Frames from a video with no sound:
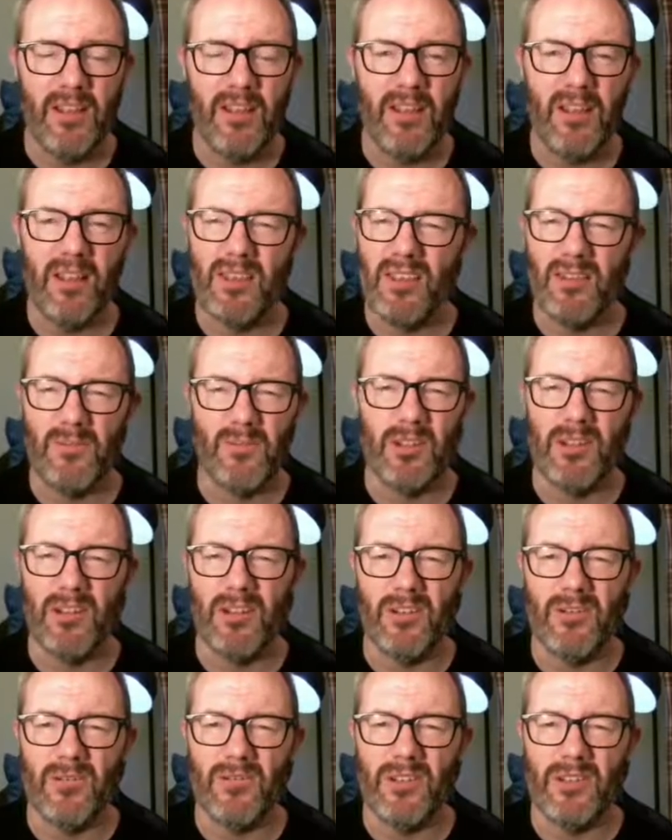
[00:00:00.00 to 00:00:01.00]
I think we're going to
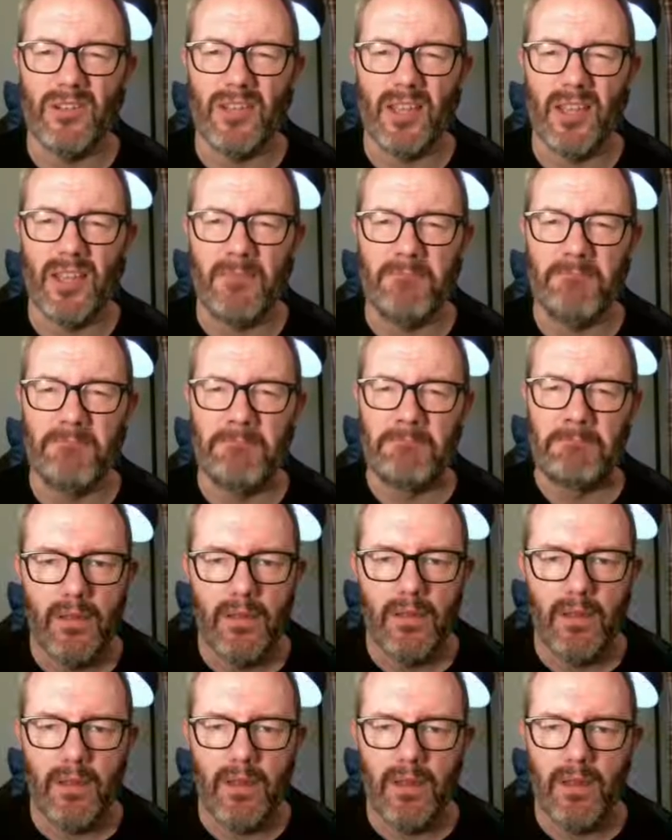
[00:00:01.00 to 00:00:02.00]
lose this game.
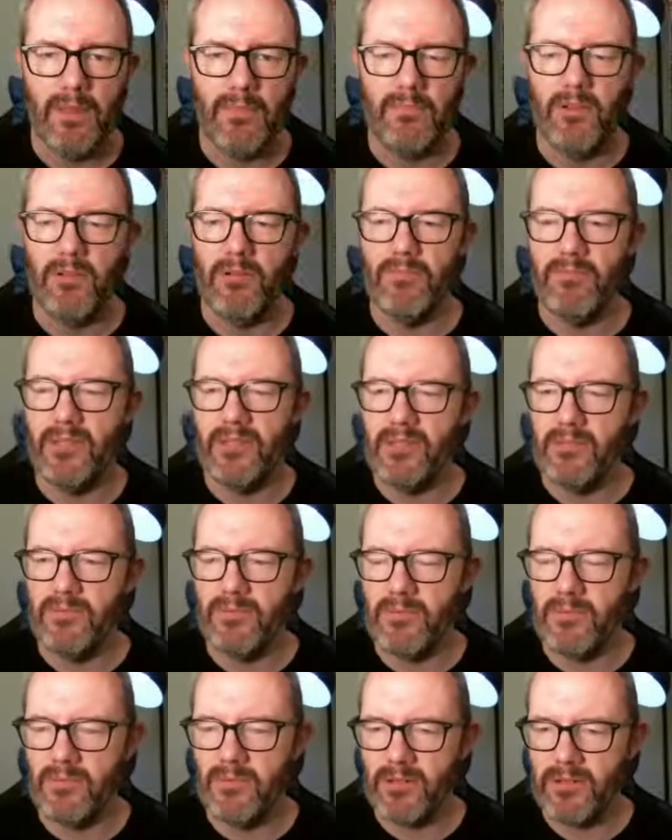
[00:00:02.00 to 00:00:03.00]
I'm not pleased
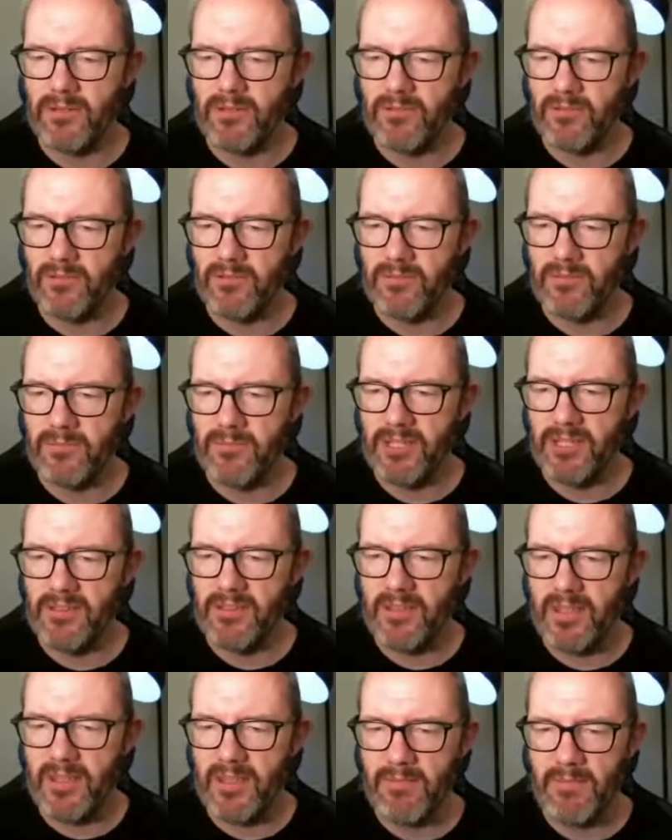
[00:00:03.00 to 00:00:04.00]
with what I saw from this
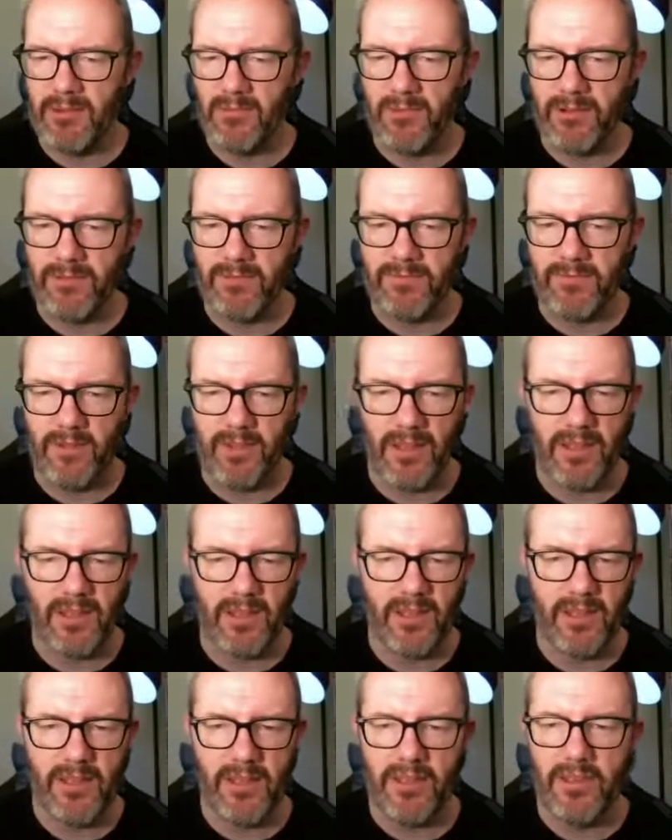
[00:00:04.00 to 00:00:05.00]
team. I want to
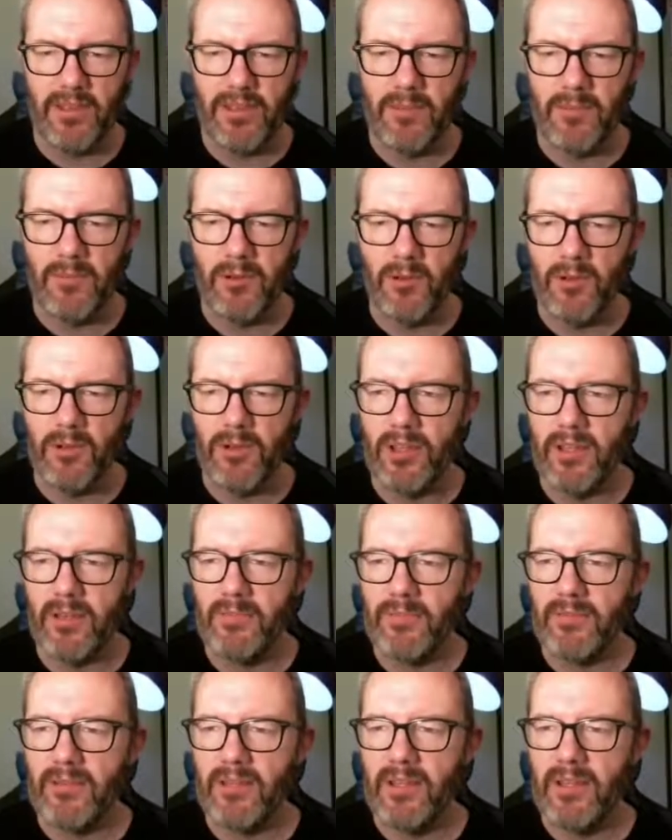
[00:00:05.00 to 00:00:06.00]
fire them all up.
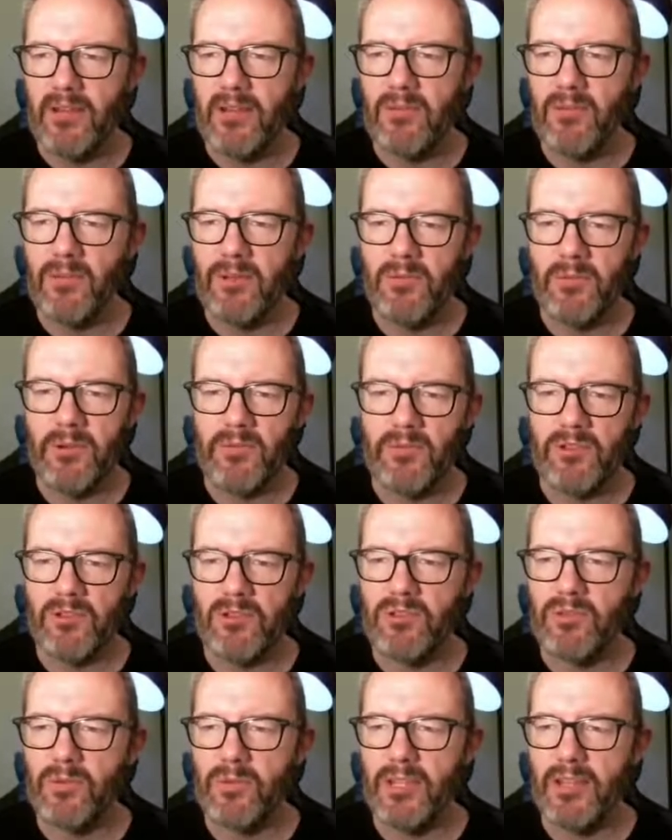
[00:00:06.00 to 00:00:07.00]
We won't
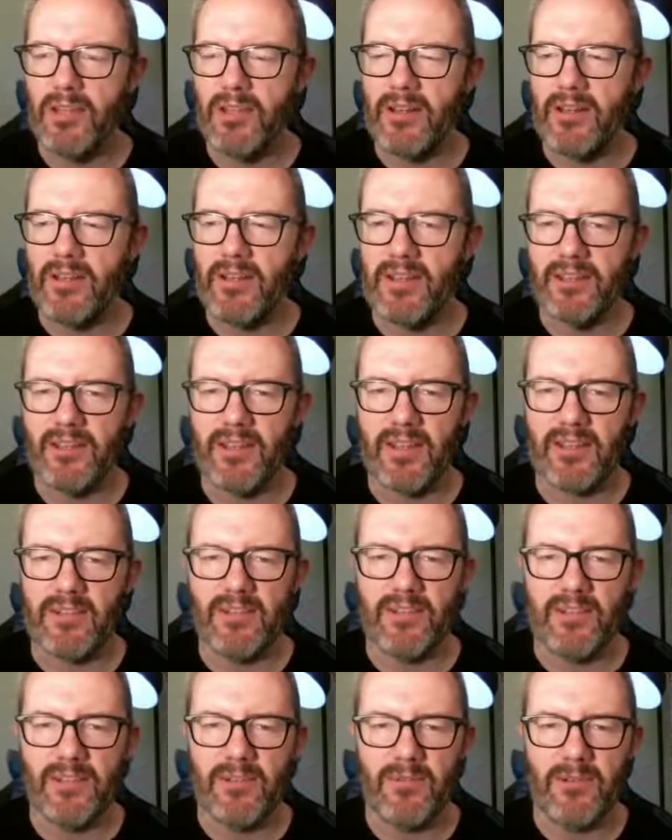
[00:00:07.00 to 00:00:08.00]
tweak anything
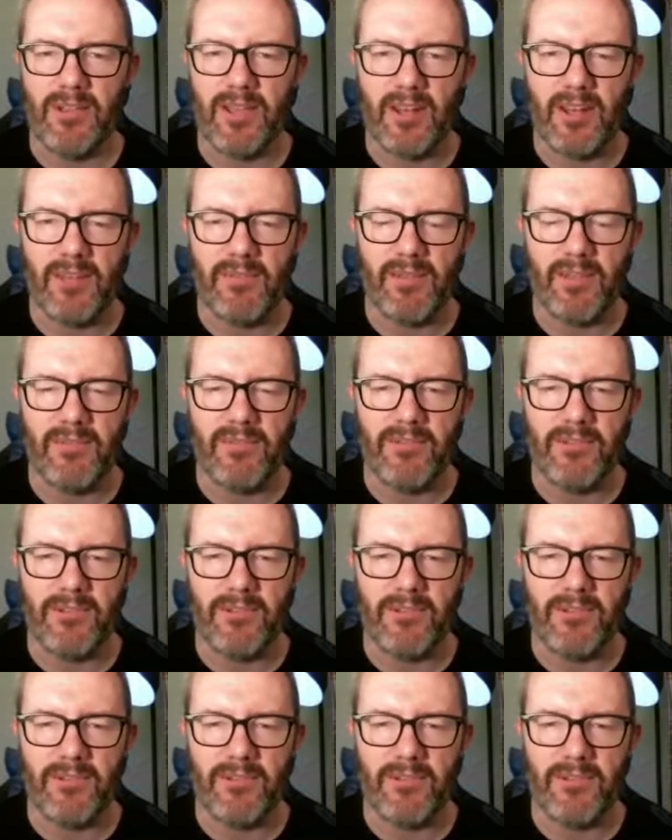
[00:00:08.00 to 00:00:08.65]
tactically. We'll get out there for